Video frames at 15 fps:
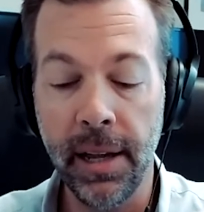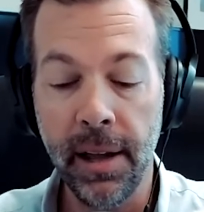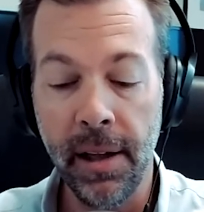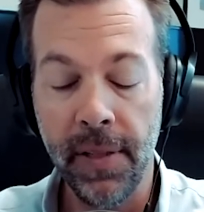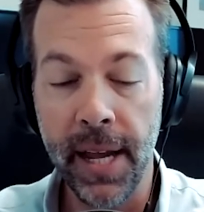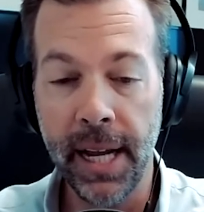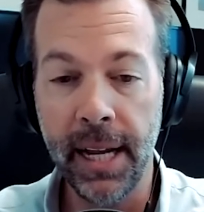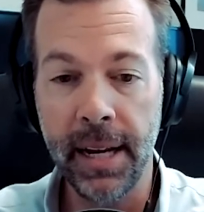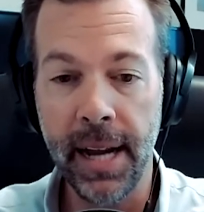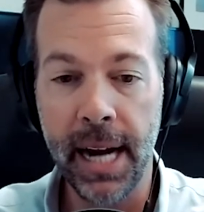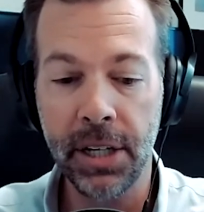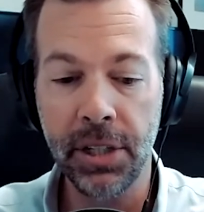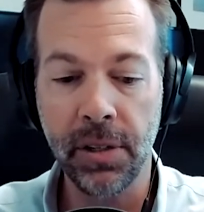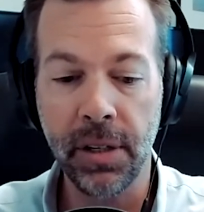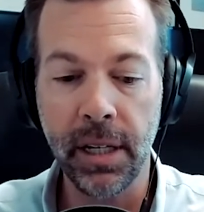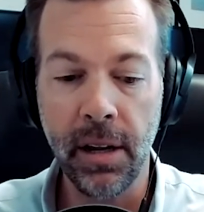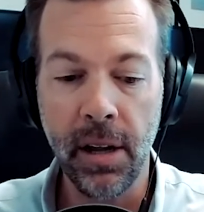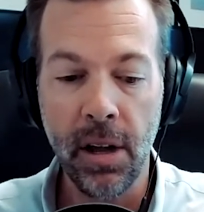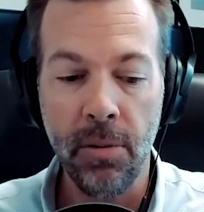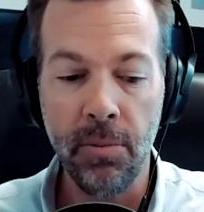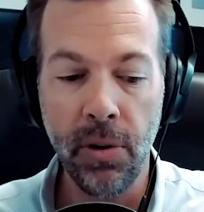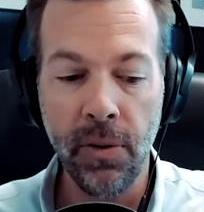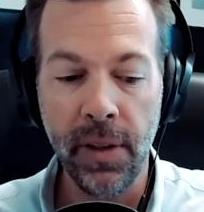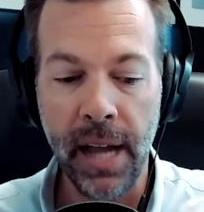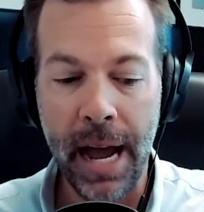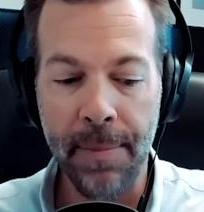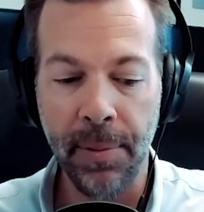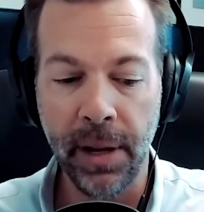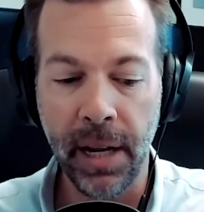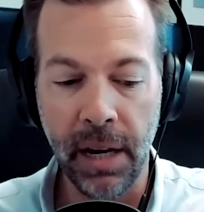they can actually move the
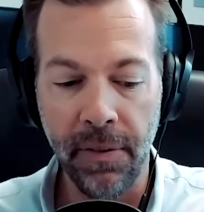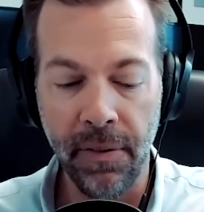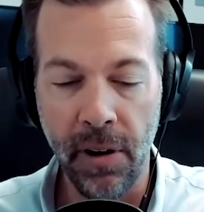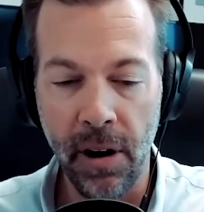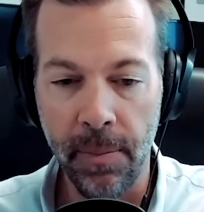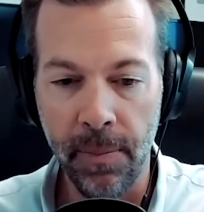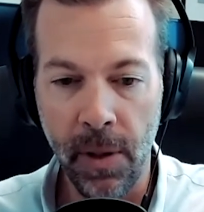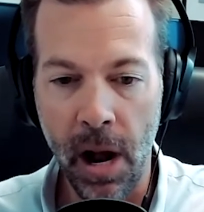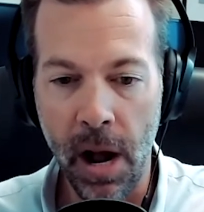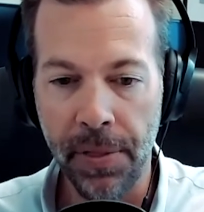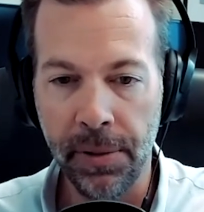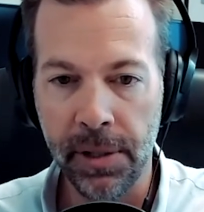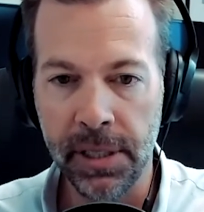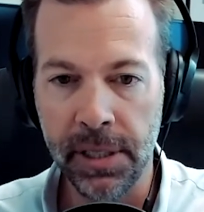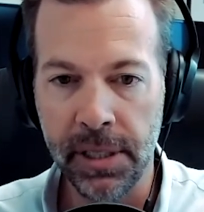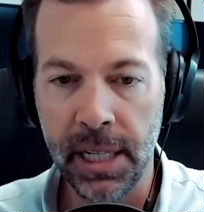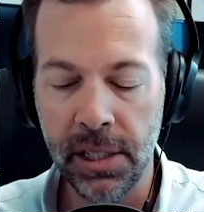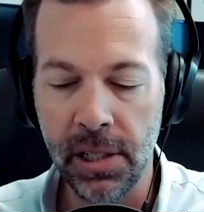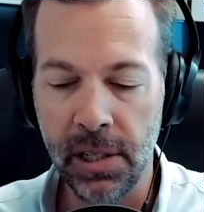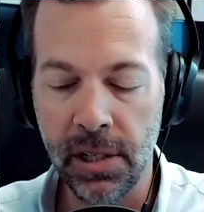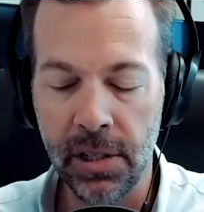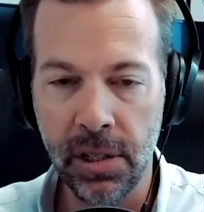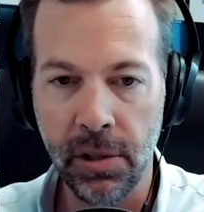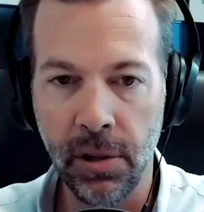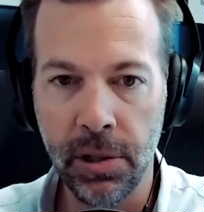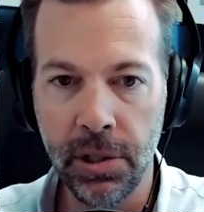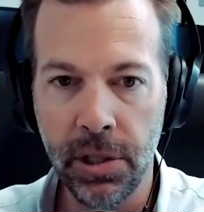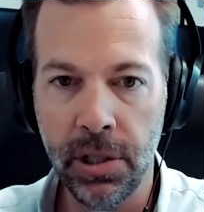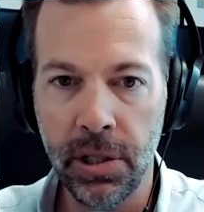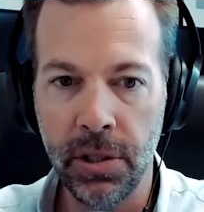applicant from authorization and
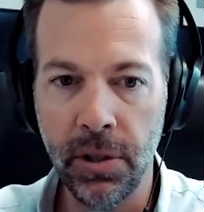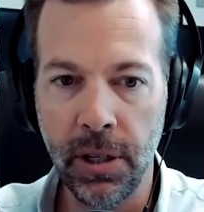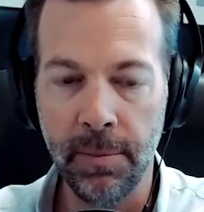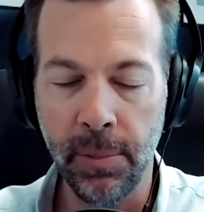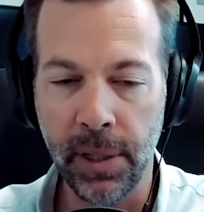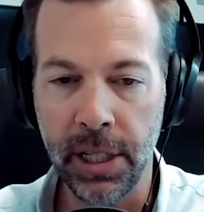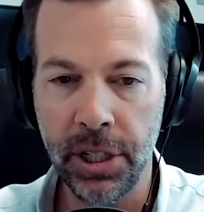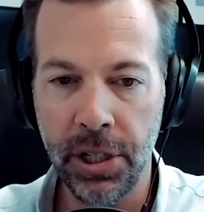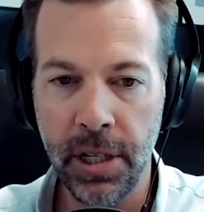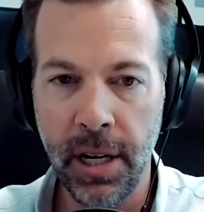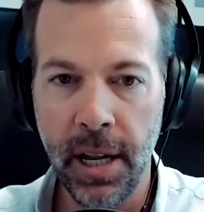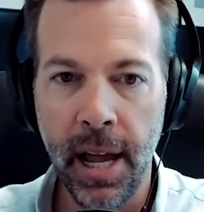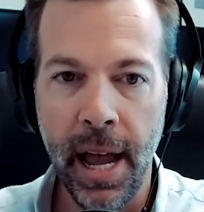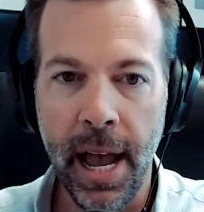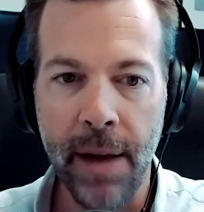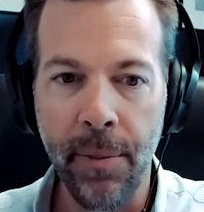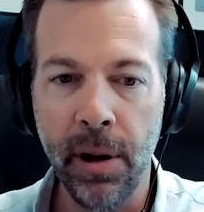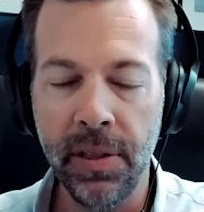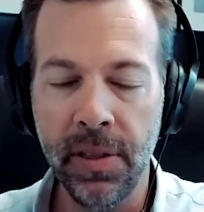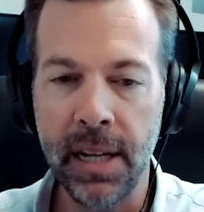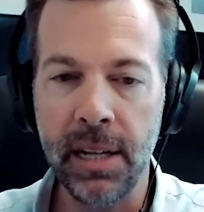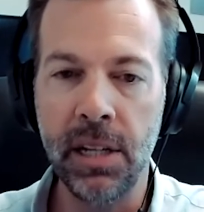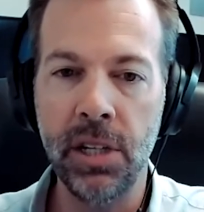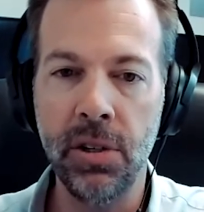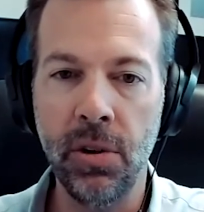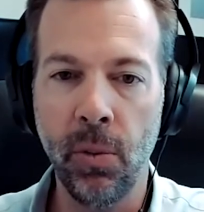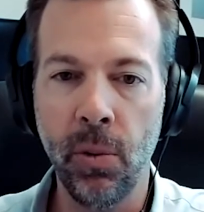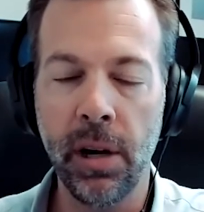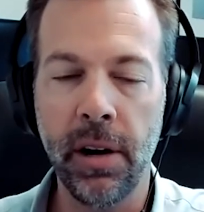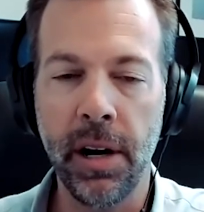disclosure to completion and what they do to
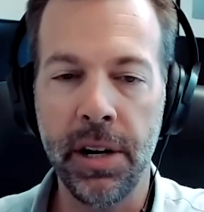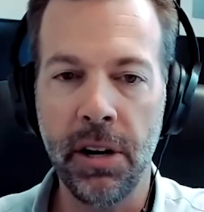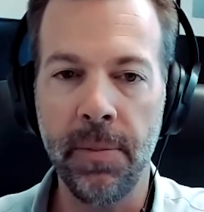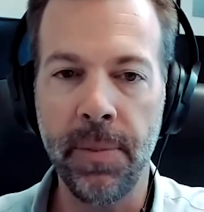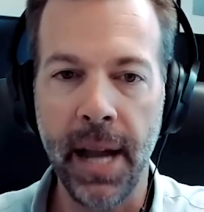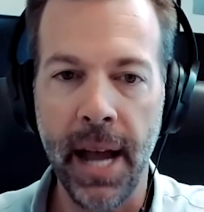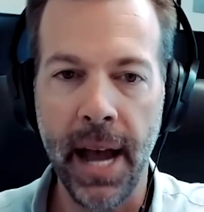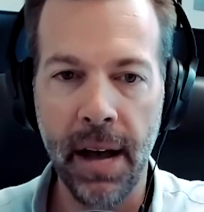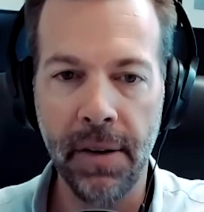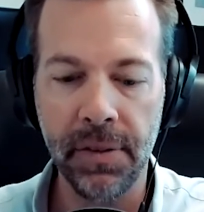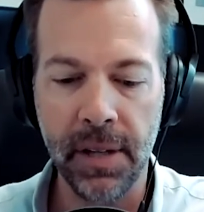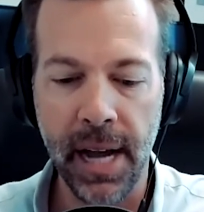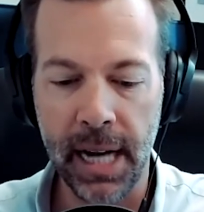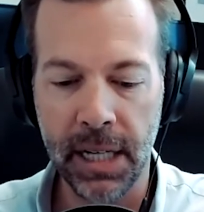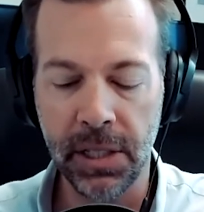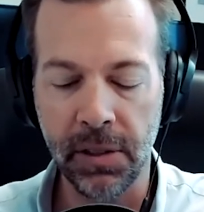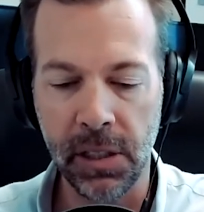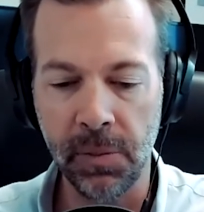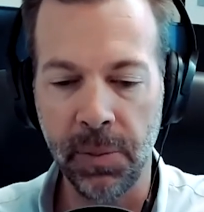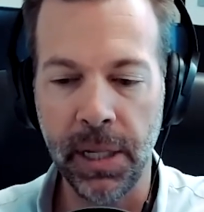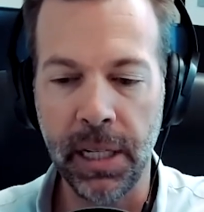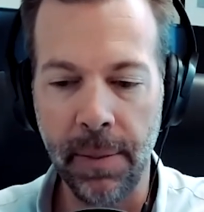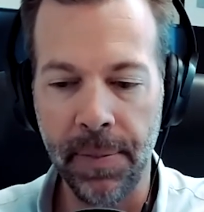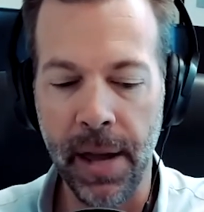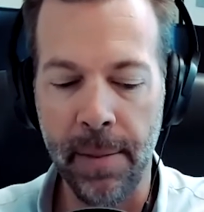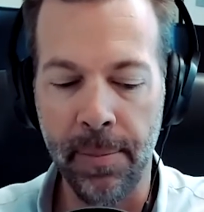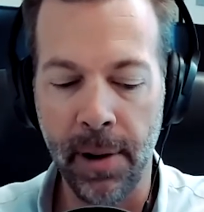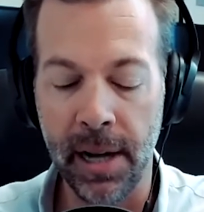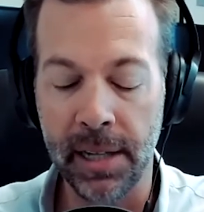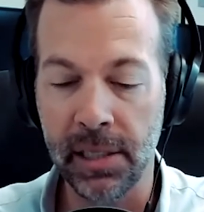work on your behalf to actually speed up that
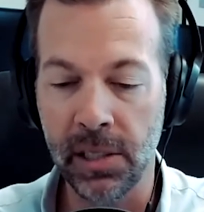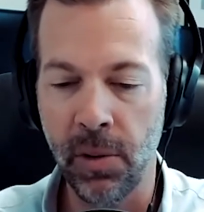process,